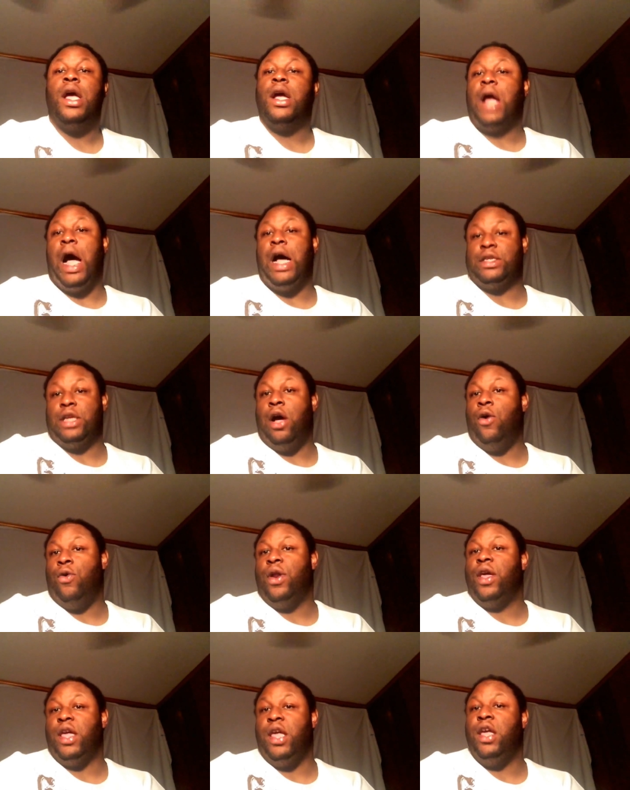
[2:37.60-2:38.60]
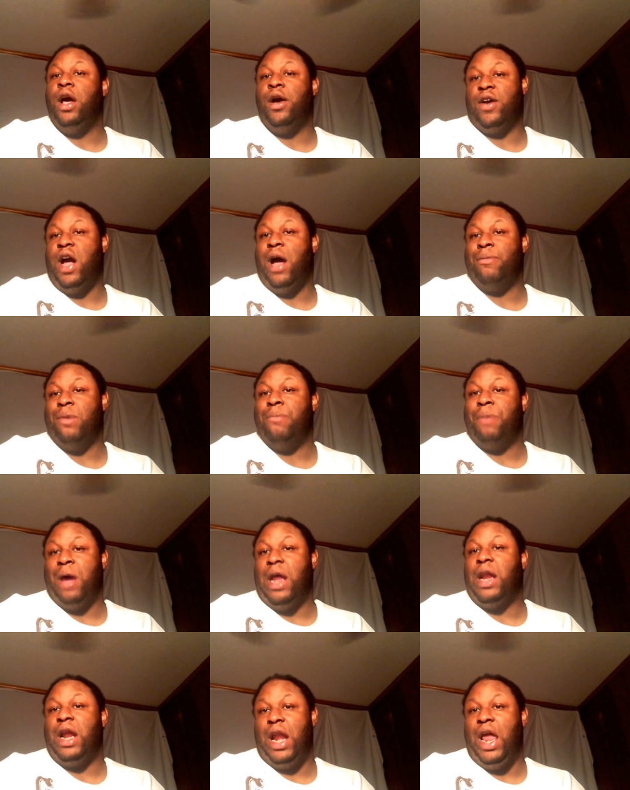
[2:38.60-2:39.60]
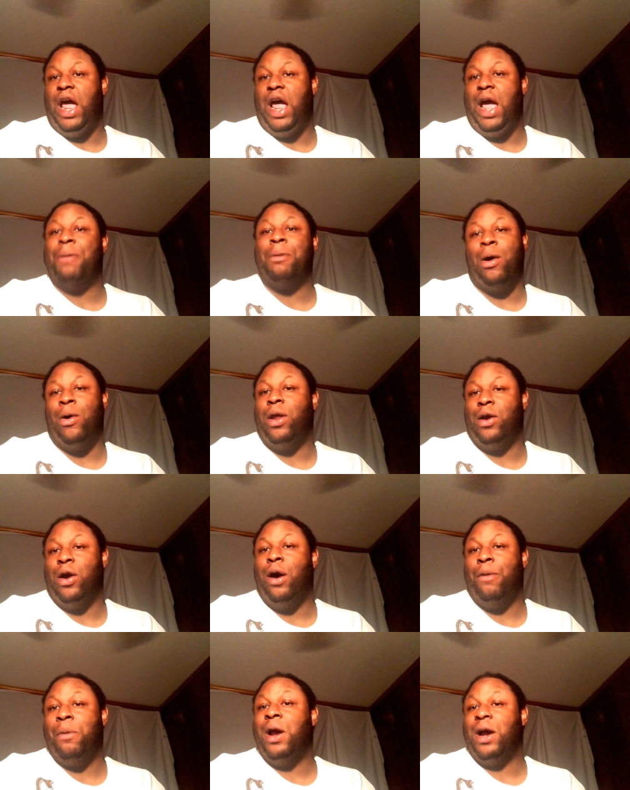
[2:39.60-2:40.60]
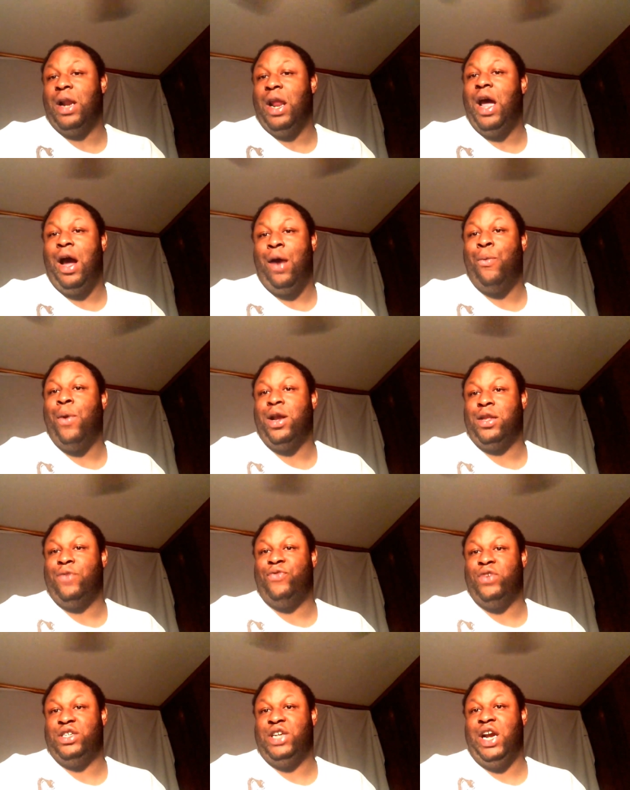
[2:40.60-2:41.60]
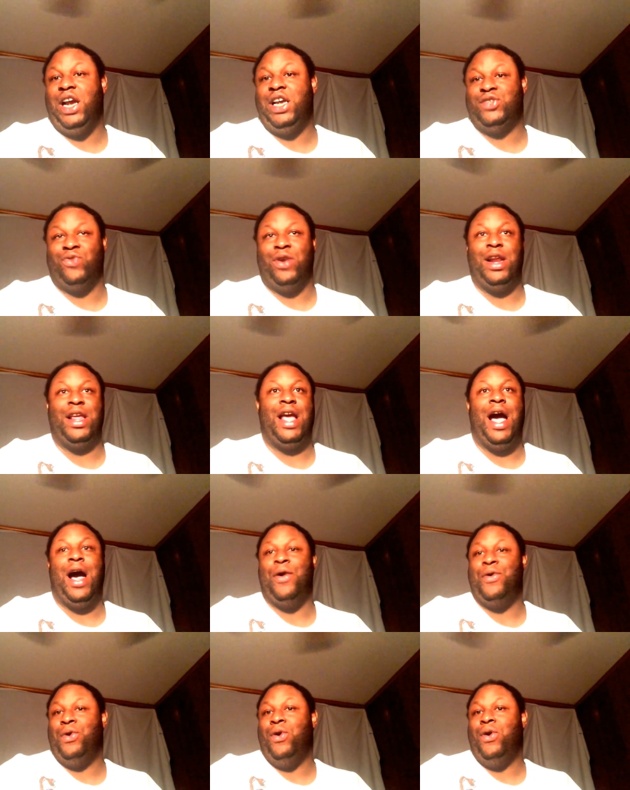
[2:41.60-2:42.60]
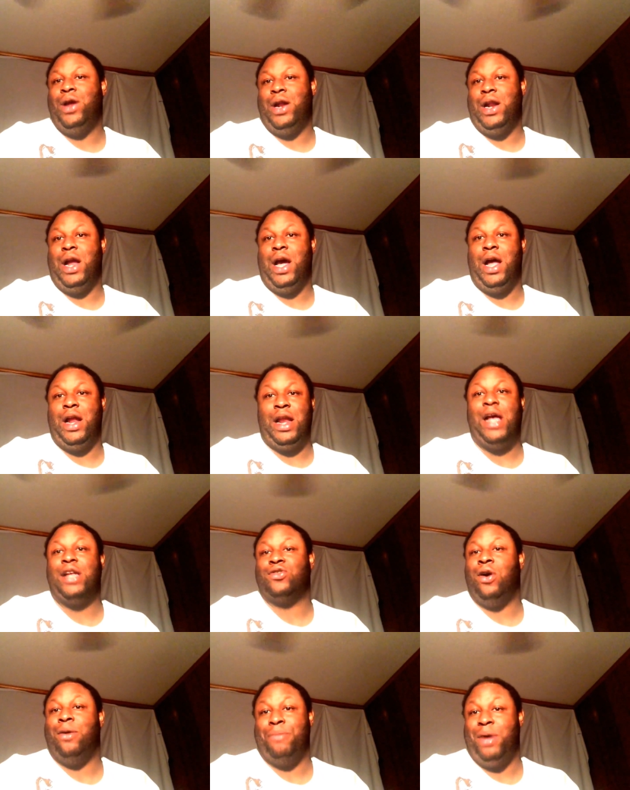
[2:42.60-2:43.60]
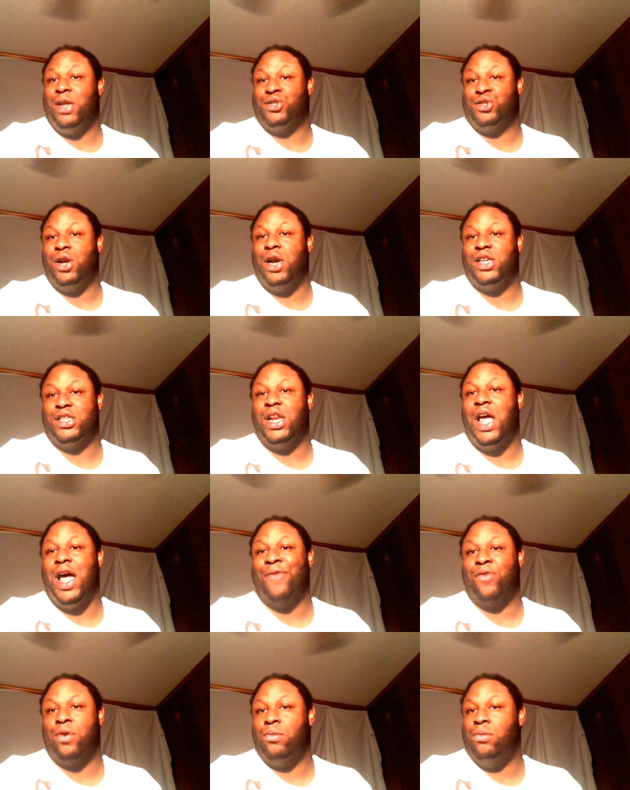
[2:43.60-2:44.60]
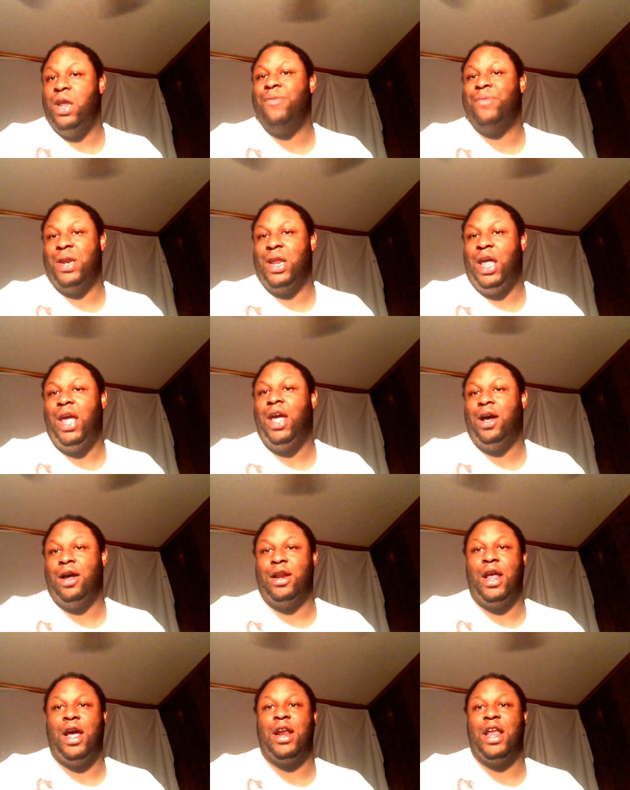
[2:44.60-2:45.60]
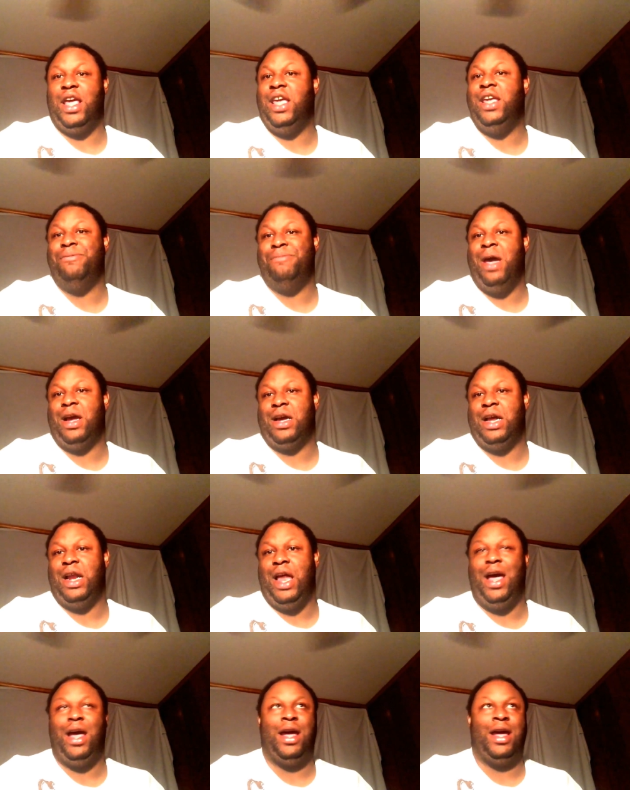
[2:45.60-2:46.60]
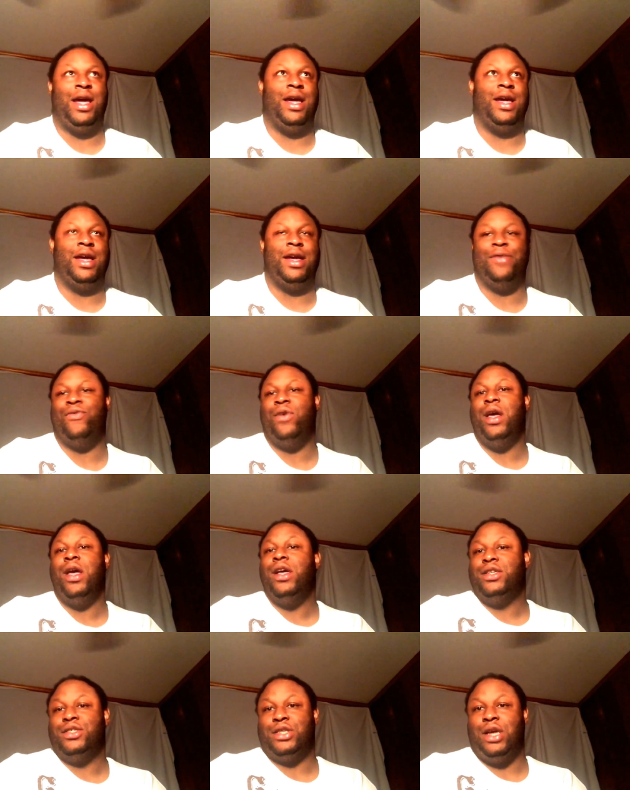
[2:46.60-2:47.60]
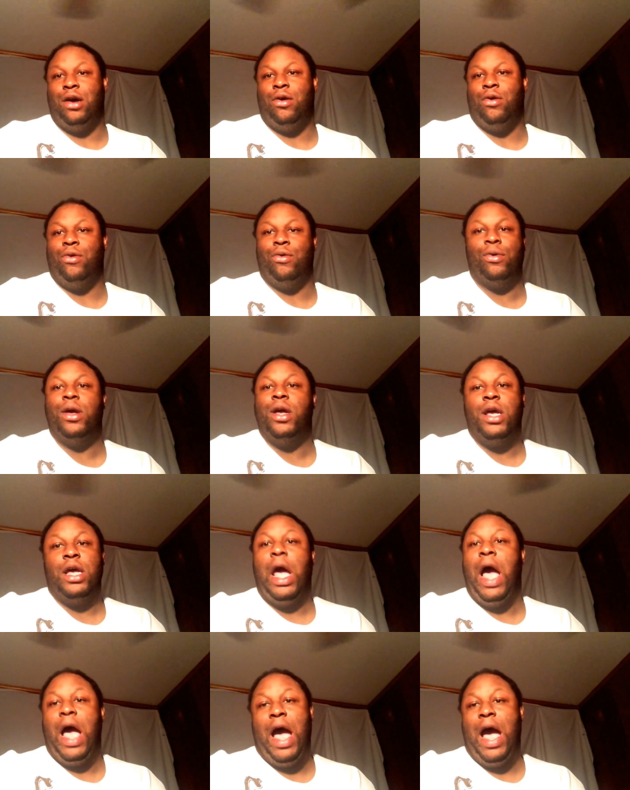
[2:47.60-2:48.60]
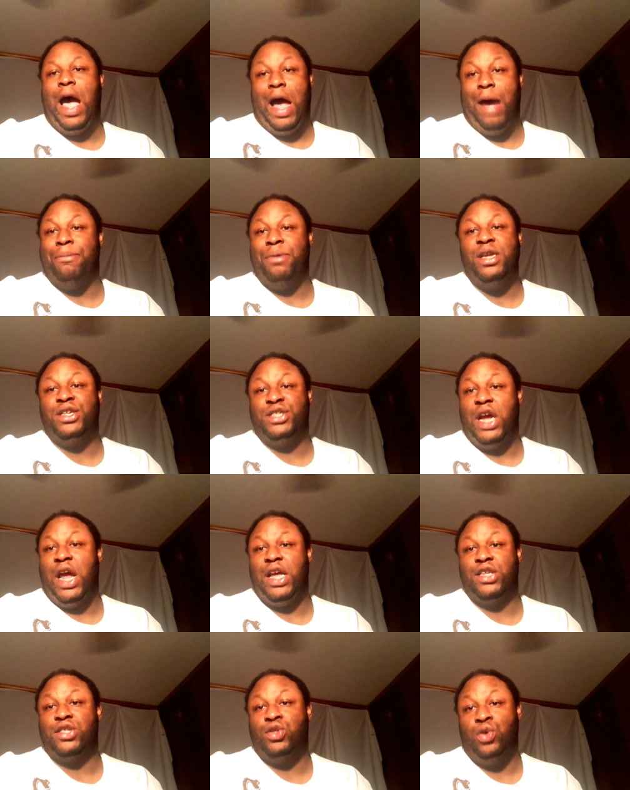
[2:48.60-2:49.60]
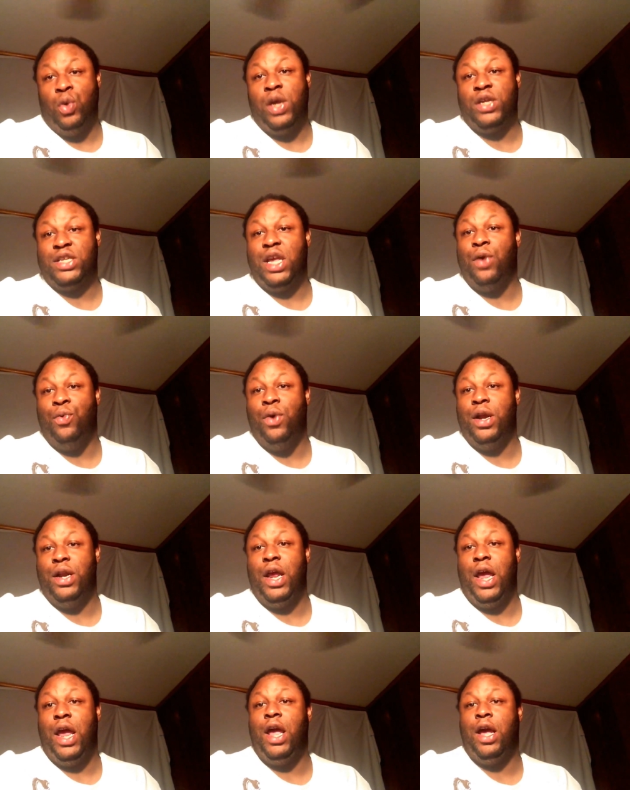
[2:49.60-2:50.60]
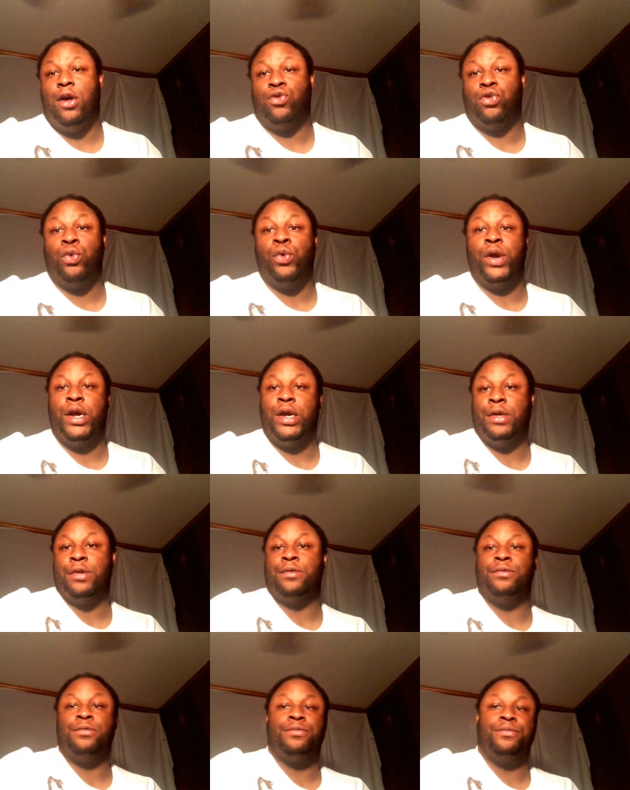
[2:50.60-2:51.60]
Cause only him coming back to life only gonna make Loud Rutherford Chase ready. Y'all know it or not. That's gonna make Chase live from living hell now that he back alive. So I be Chase too and say, what the hell three?